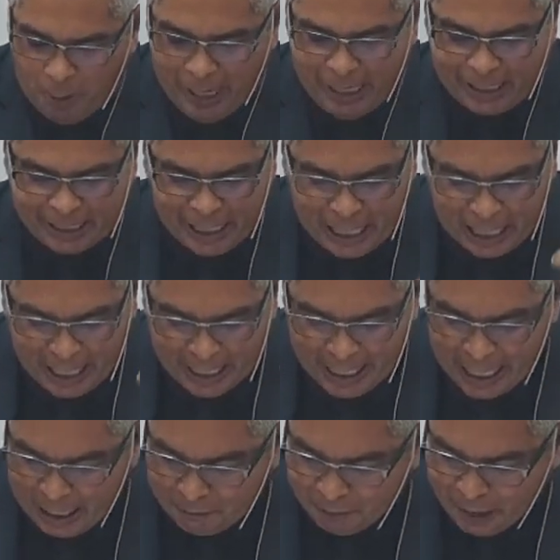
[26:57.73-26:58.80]
He
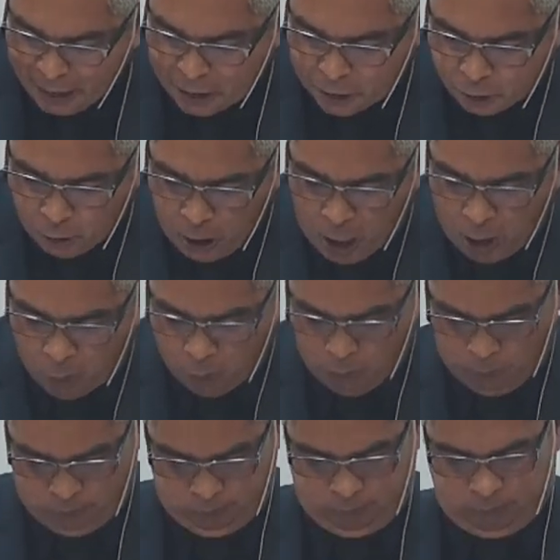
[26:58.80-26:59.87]
prostrated, he
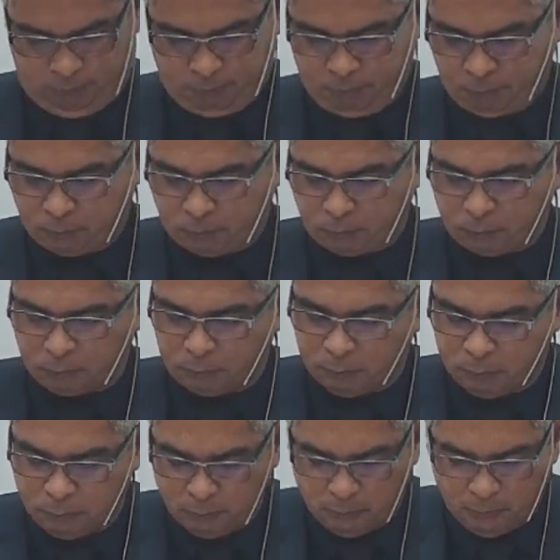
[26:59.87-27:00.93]
revered the,
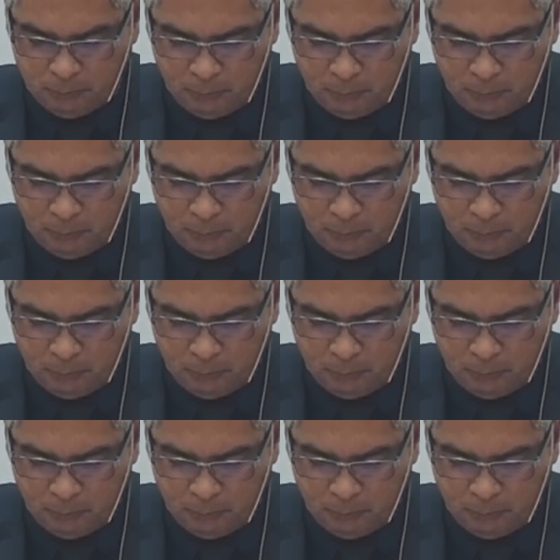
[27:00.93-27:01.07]
Lord.